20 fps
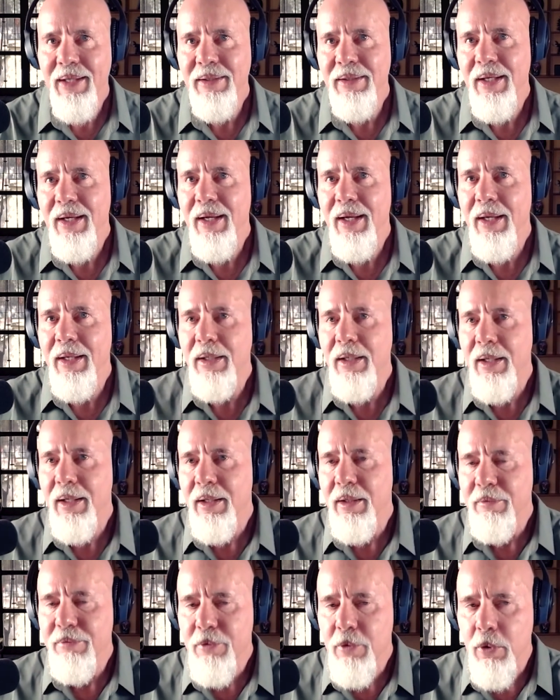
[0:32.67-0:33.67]
and and
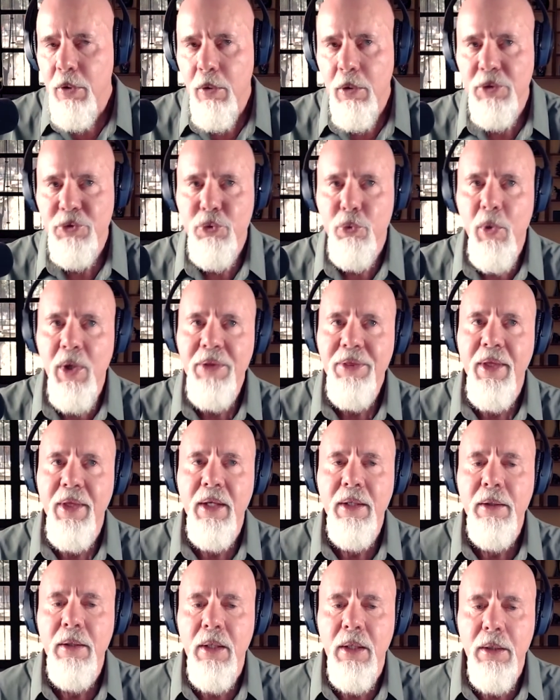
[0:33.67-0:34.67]
and of course, one
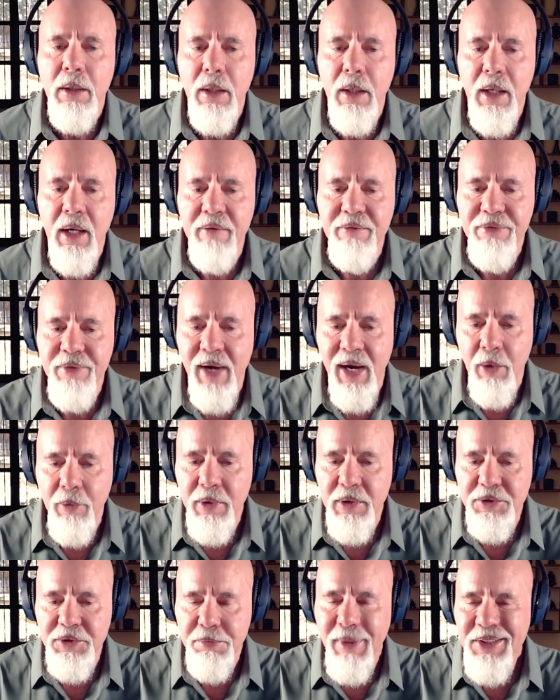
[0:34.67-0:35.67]
thing that I
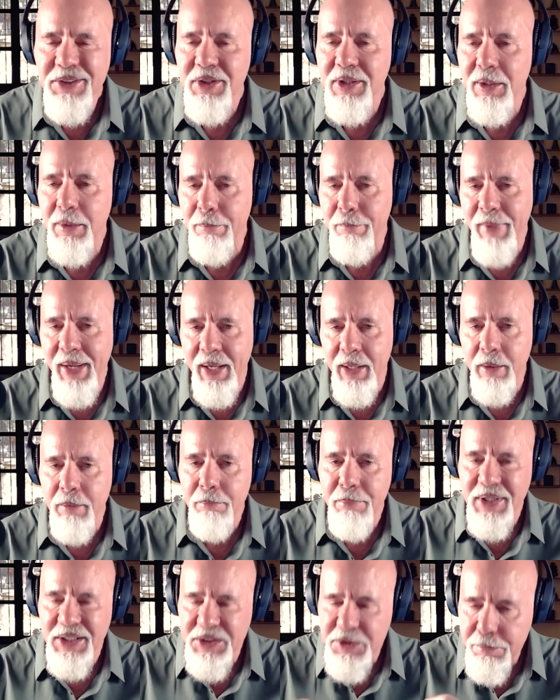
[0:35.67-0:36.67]
found, especially in
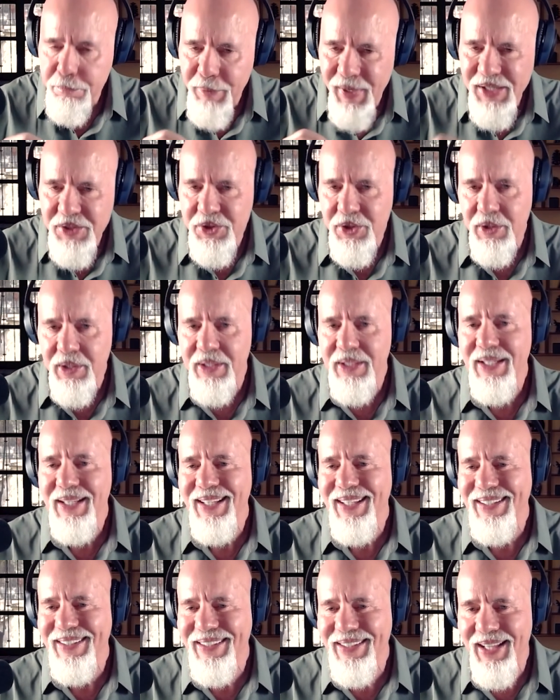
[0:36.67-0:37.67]
men, but especially
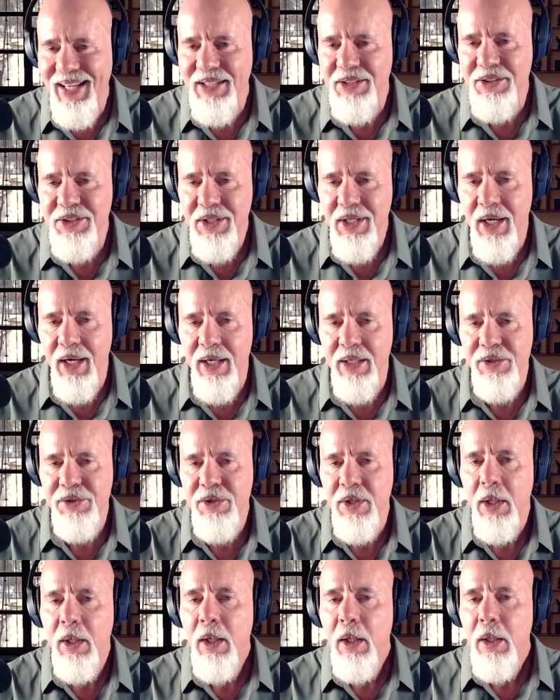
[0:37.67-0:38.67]
in nice
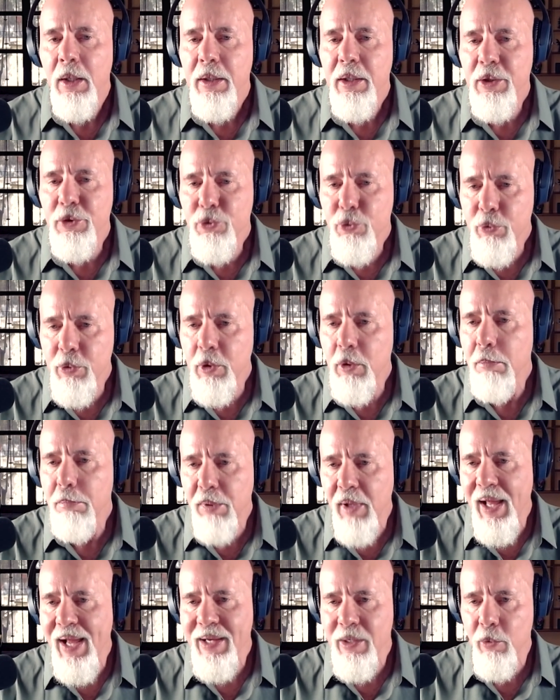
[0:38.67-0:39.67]
guys, is real
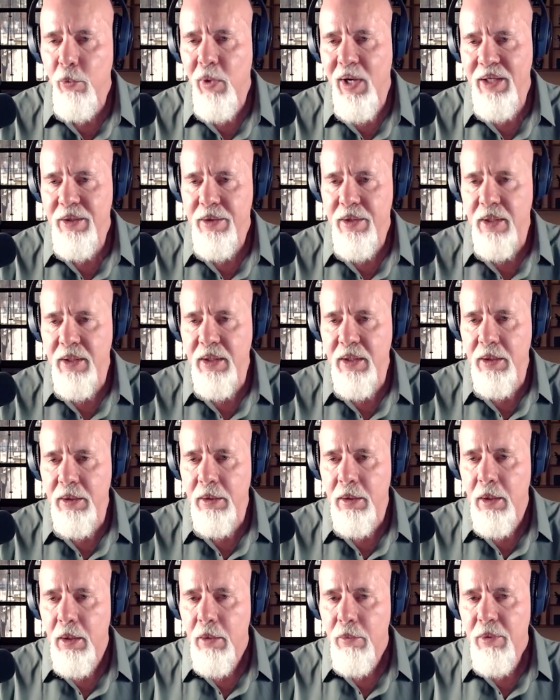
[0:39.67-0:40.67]
black and white thinking.
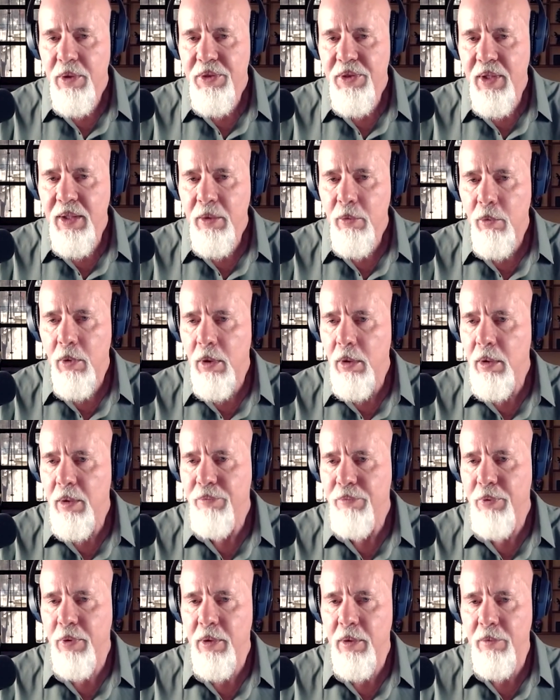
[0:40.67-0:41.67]
We think, well,
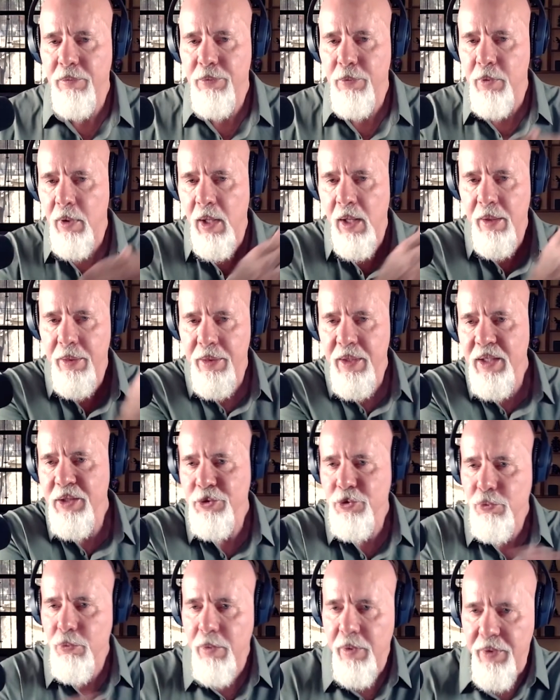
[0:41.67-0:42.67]
if, if we're not
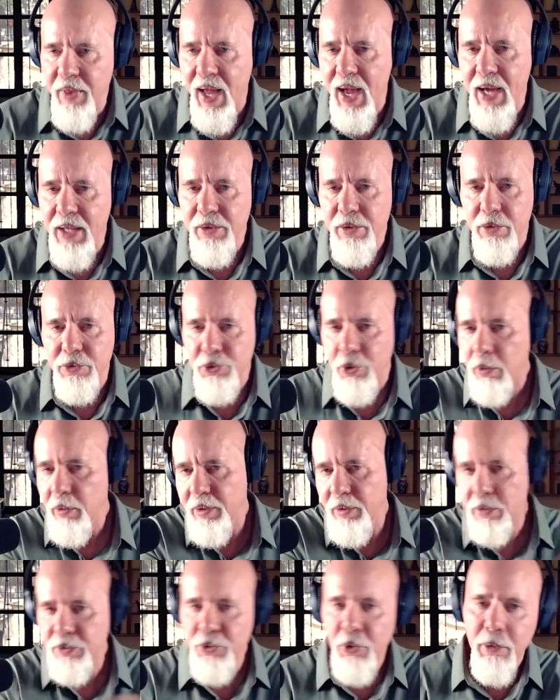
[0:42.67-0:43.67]
this, we're that. There's
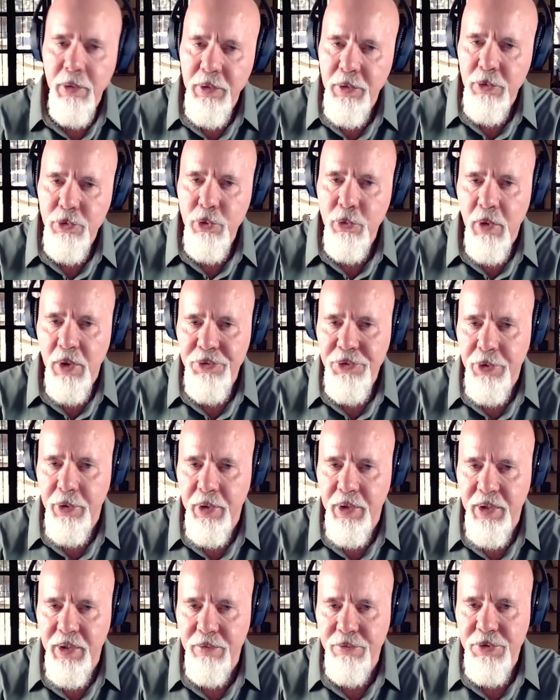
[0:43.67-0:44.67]
only yep. there's only the two
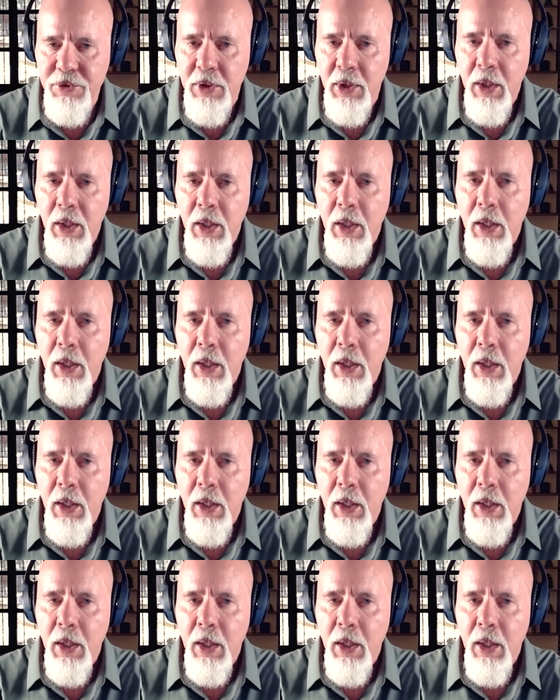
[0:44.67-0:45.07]
alternatives,